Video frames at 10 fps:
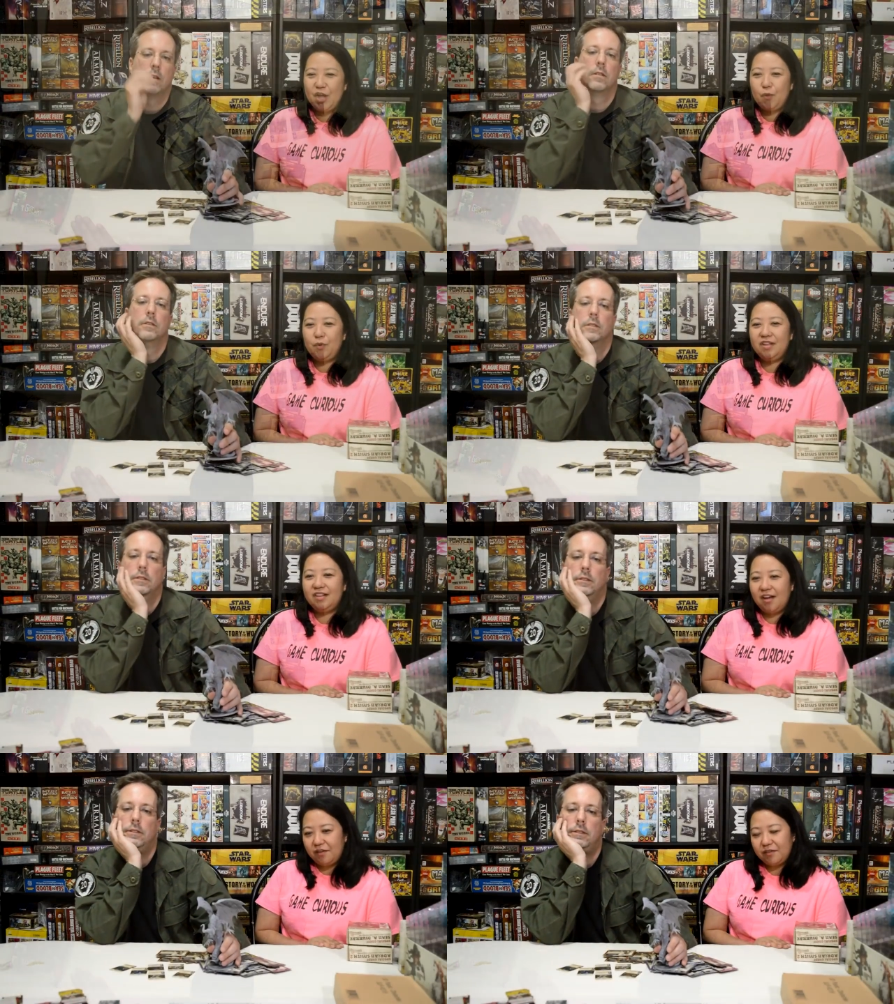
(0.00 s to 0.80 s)
Speaker 1: We
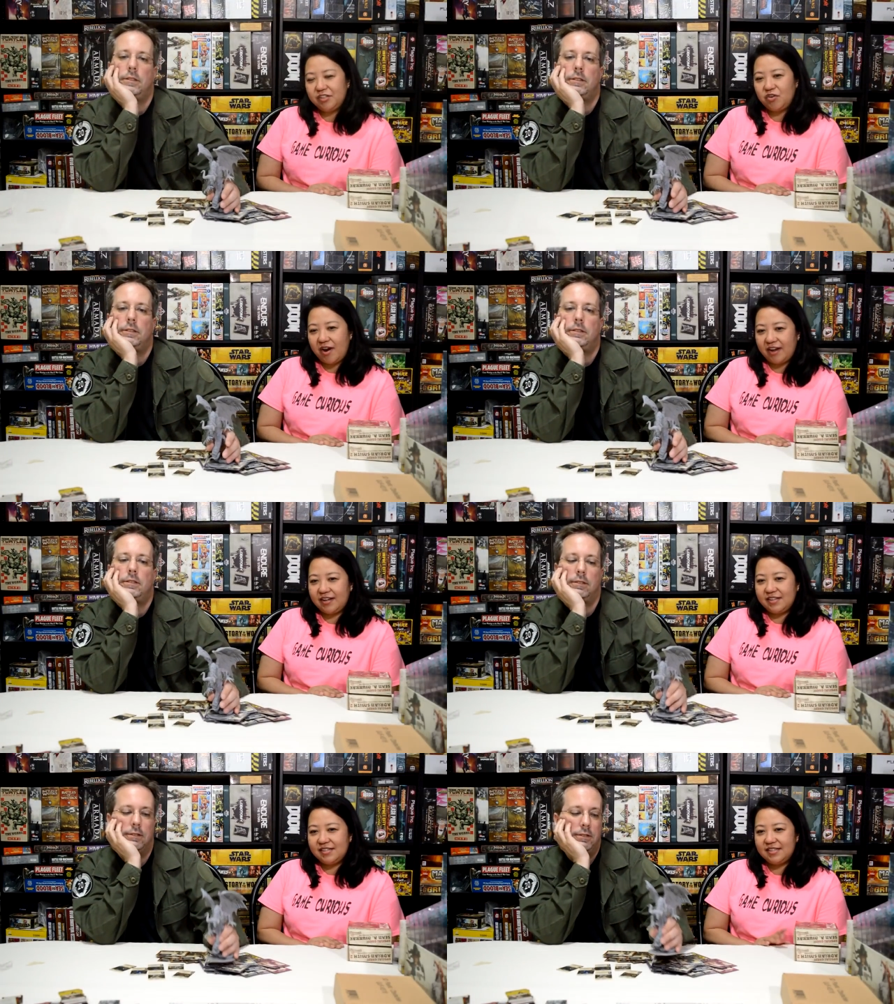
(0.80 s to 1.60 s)
love our
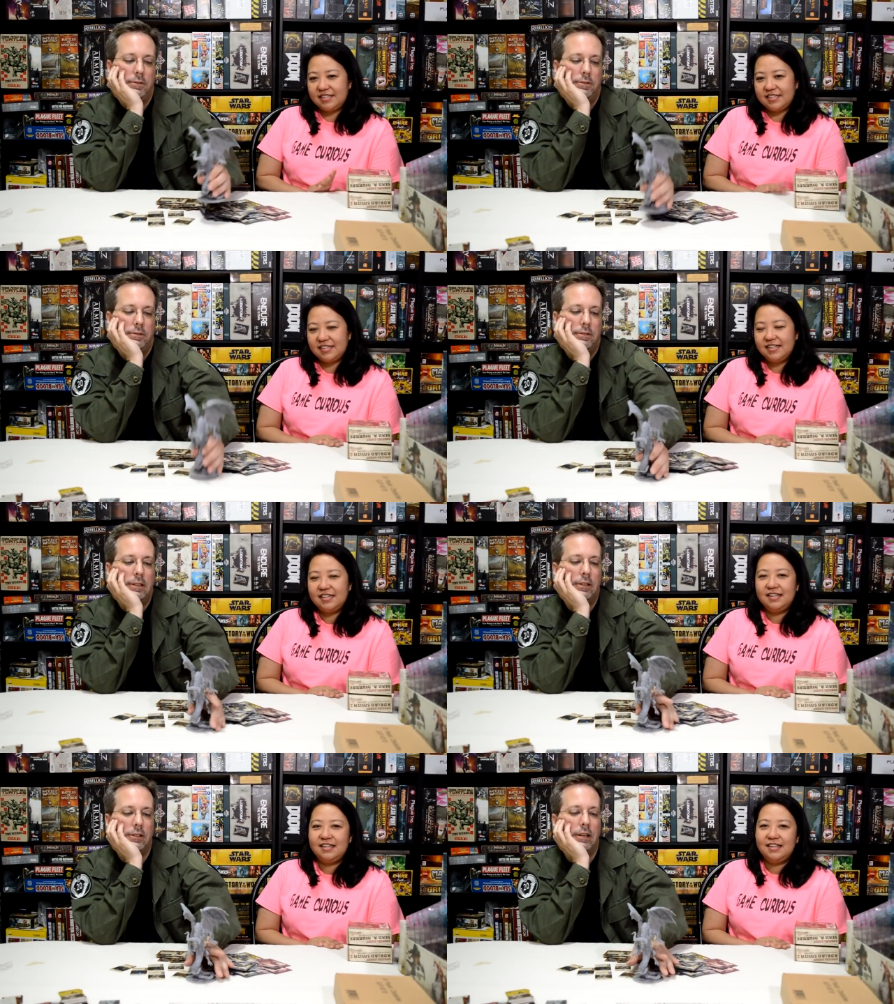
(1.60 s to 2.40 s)
dragons.
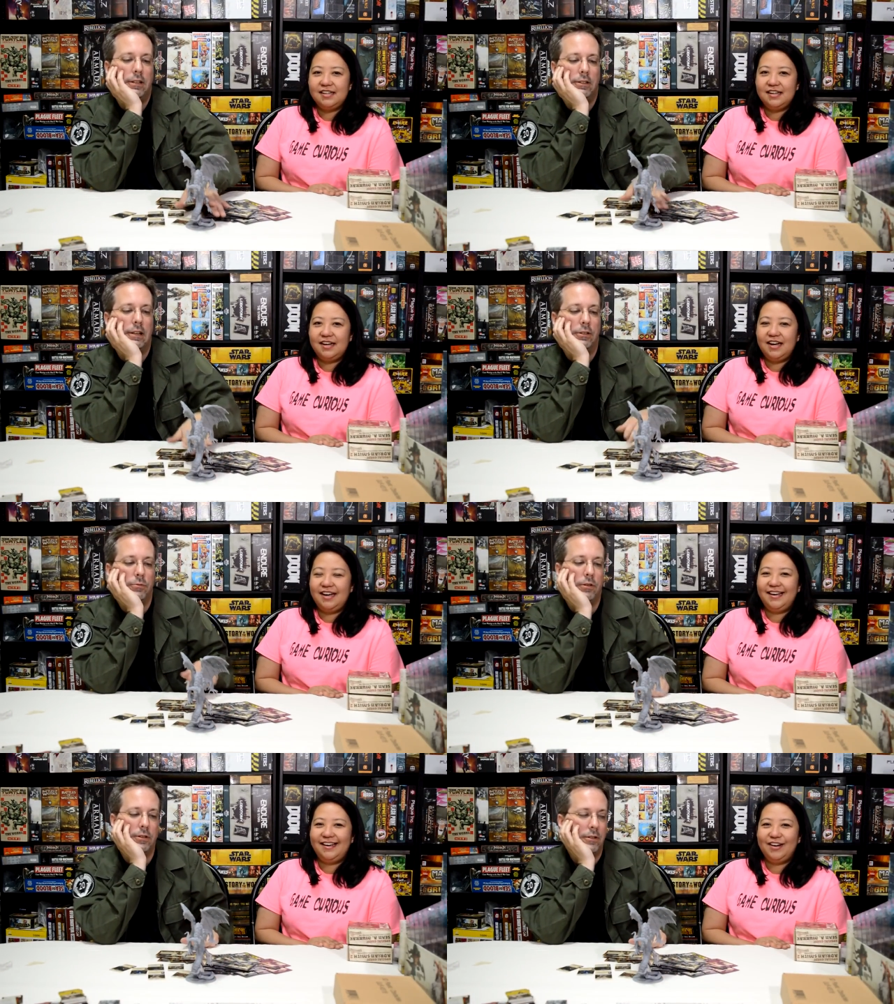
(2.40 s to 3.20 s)
Speaker 2: That, that That's
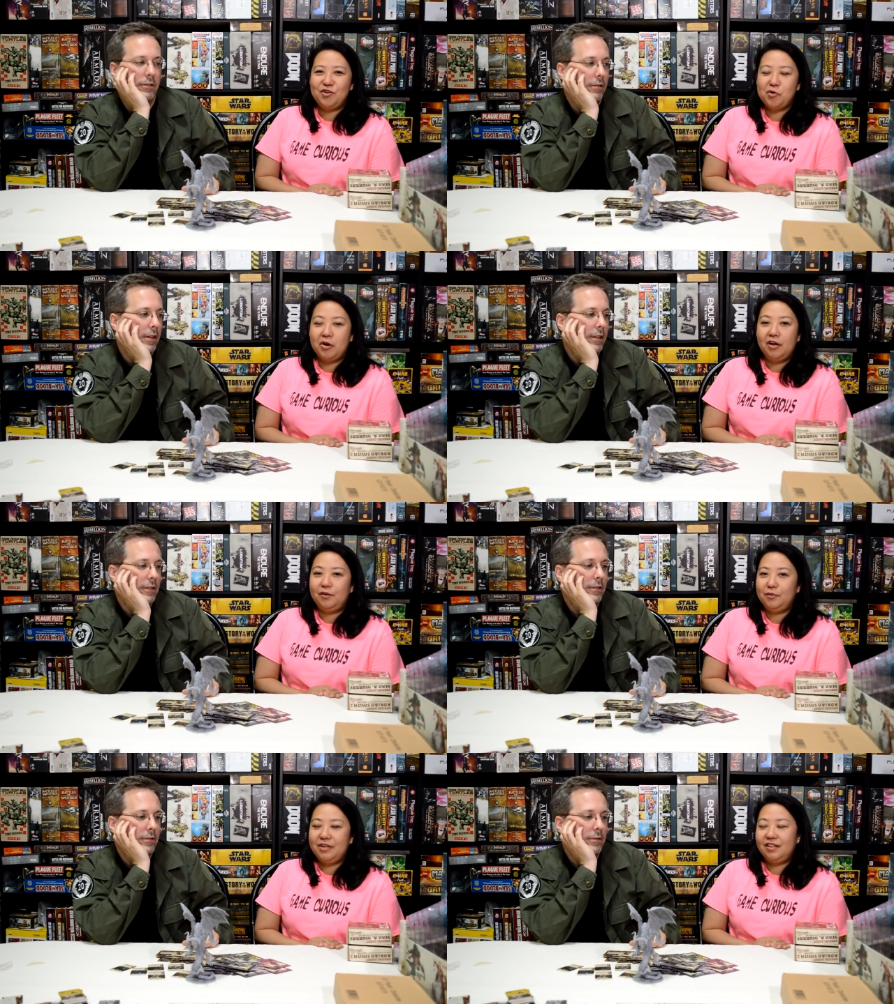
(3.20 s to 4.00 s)
one of the
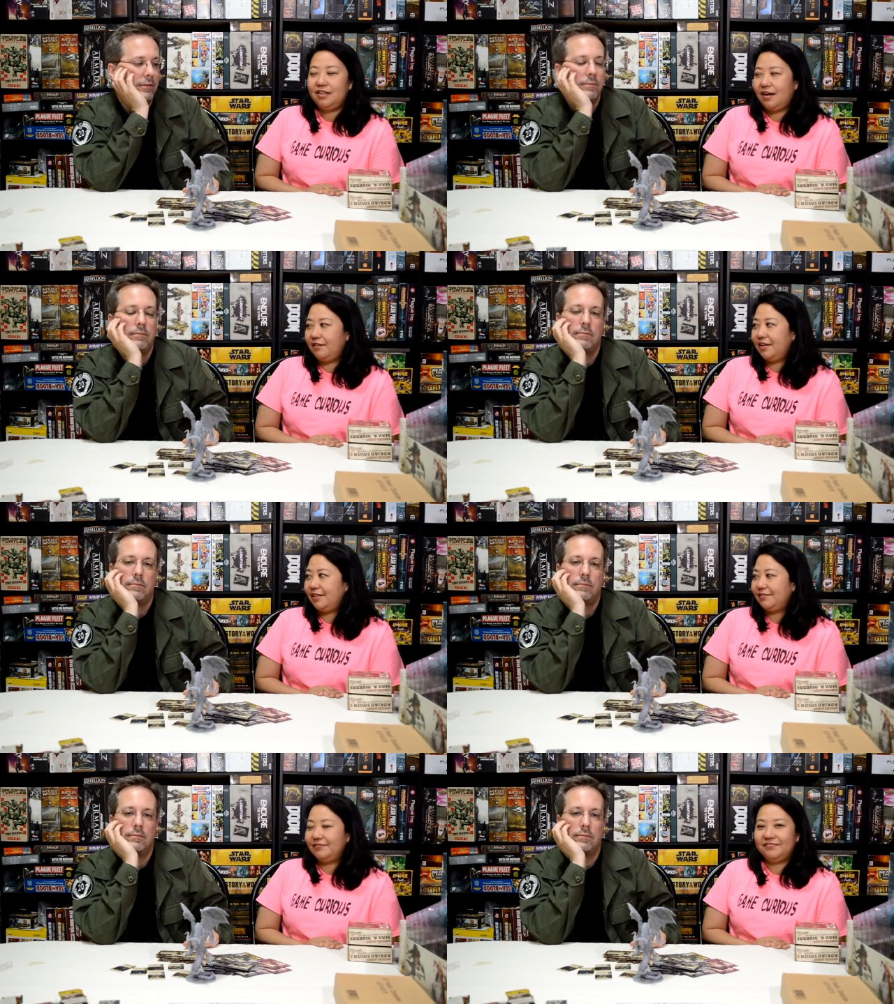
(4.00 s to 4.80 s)
dragons.
Speaker 1: We love it.
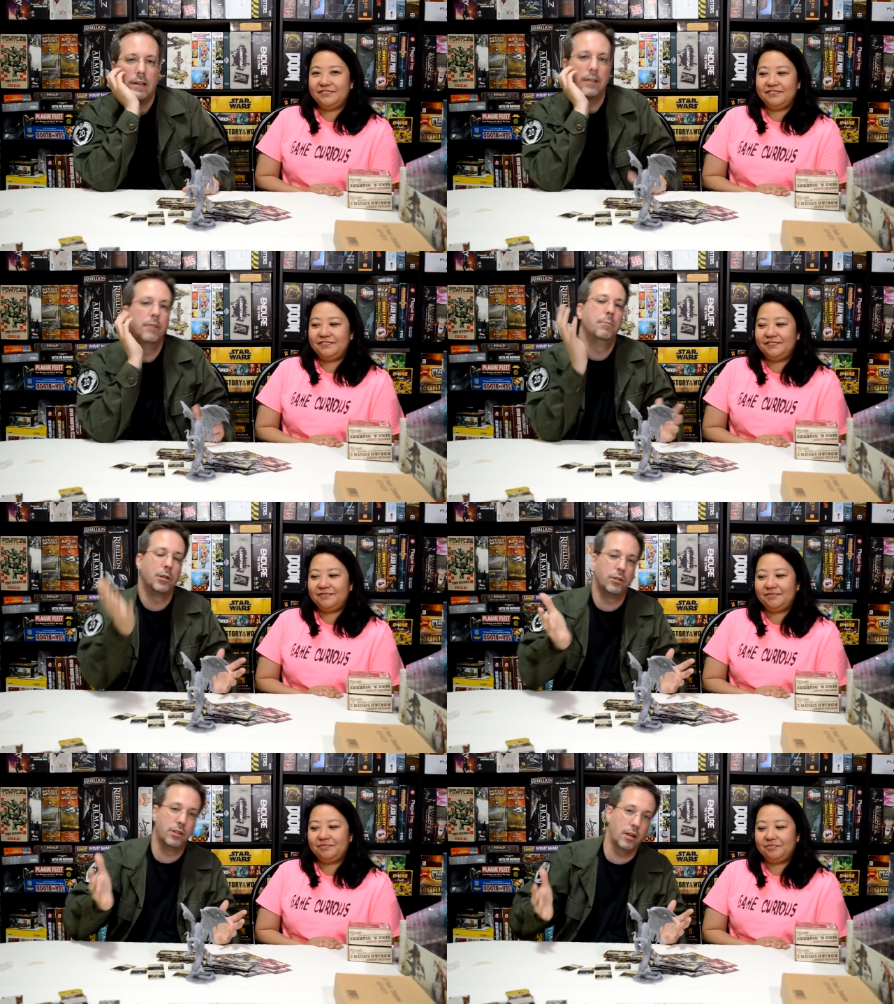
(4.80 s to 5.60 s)
Speaker 2: I didn't
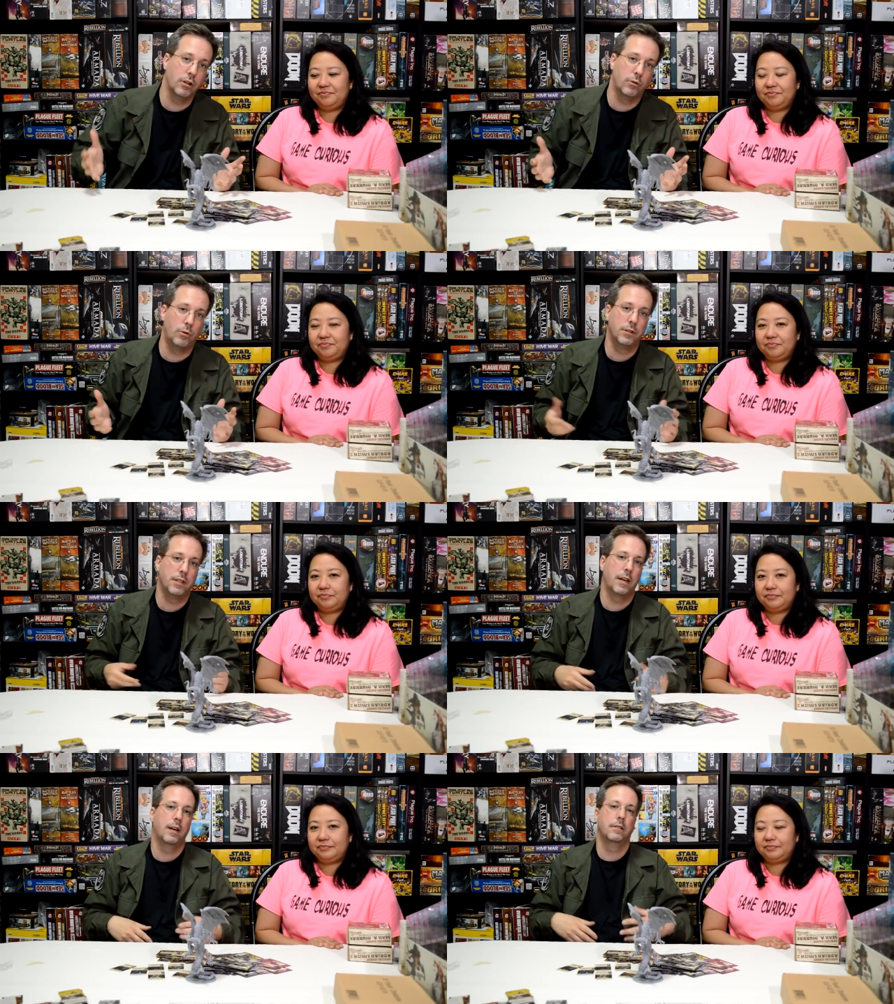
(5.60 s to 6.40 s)
build the other one
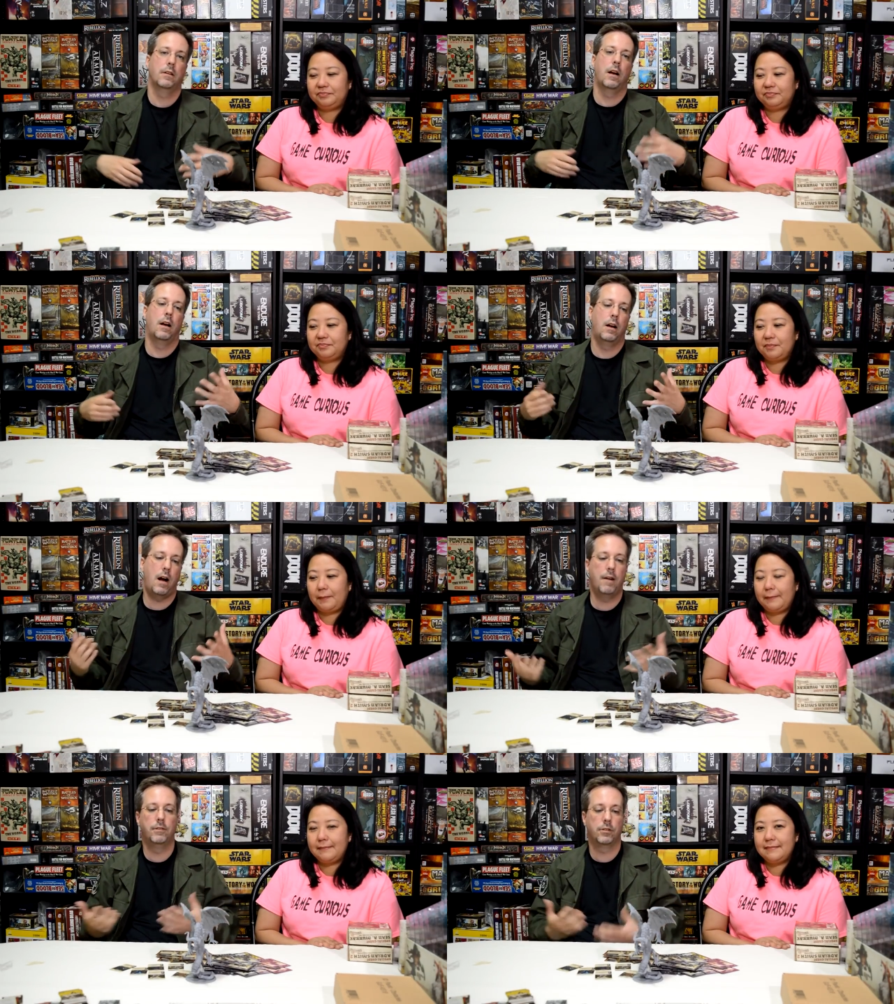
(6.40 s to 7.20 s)
yet. Uh,
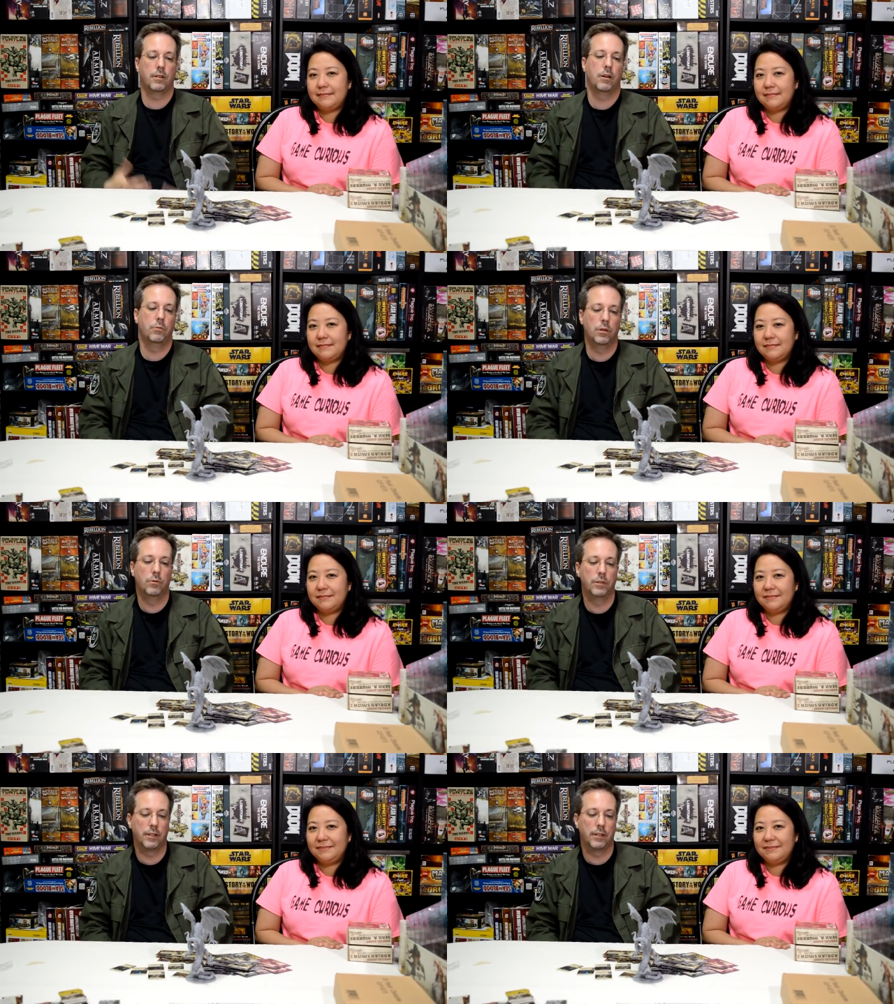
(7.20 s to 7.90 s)
obviously, I will when you